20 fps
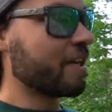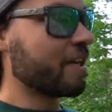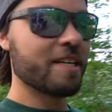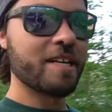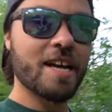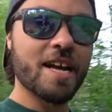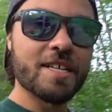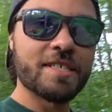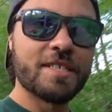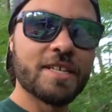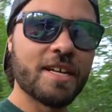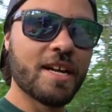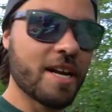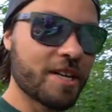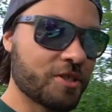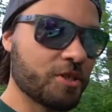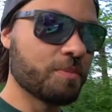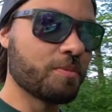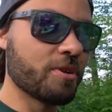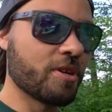you guys did
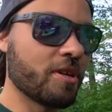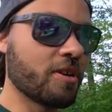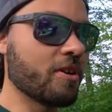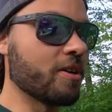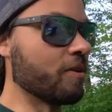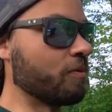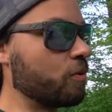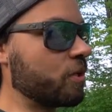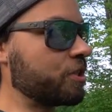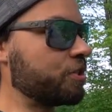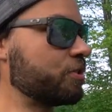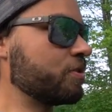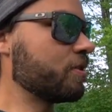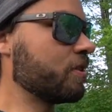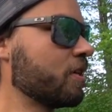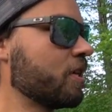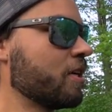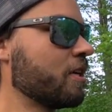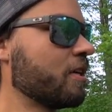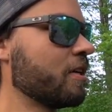actually pretty good, which
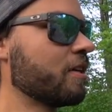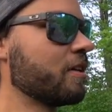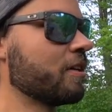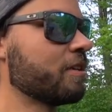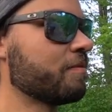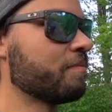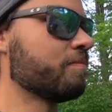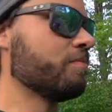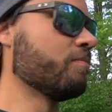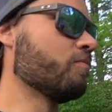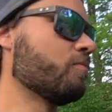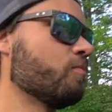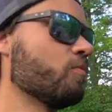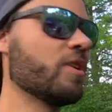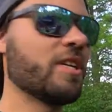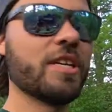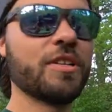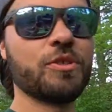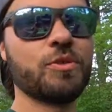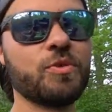
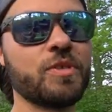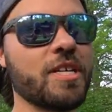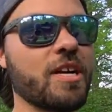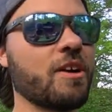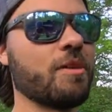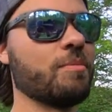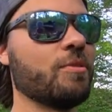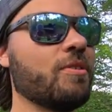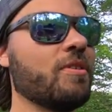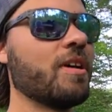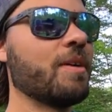we didn't do terrible.